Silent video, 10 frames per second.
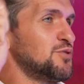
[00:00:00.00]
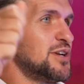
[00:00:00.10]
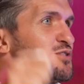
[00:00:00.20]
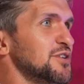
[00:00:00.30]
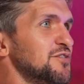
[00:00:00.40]

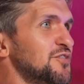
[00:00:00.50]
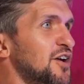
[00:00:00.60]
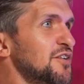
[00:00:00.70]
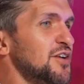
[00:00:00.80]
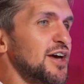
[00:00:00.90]

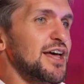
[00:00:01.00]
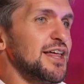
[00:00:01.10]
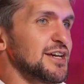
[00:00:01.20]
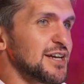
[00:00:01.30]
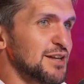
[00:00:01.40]
2025,
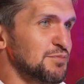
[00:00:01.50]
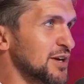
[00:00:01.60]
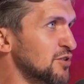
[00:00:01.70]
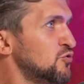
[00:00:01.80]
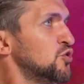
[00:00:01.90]
there's going to
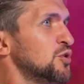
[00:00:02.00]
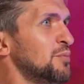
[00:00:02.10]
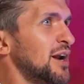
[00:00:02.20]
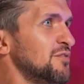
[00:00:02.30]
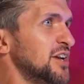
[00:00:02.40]
be a good
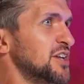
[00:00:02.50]
amount of